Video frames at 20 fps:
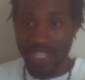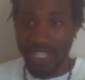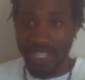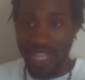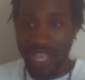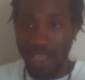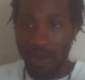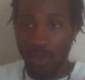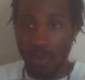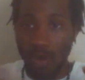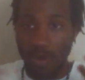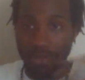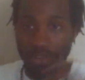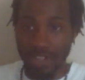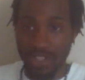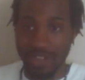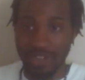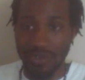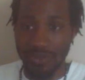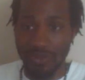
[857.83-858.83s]
He like
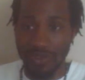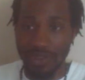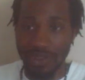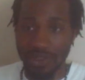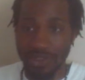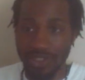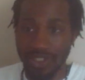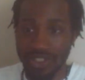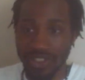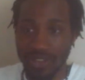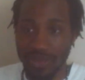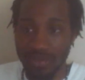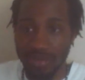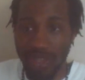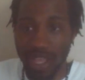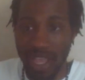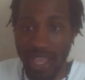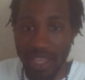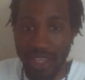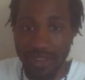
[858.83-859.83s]
worked in the field to
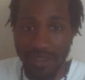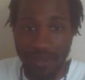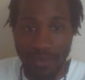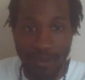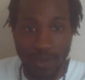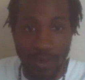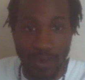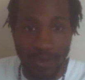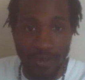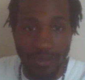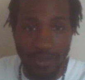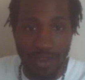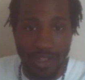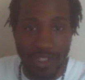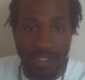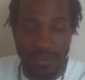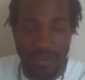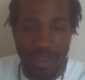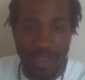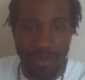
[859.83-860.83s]
supply the food for
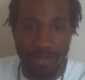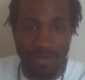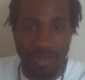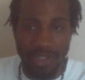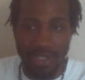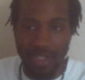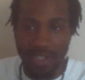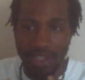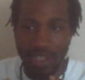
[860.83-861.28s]
his family.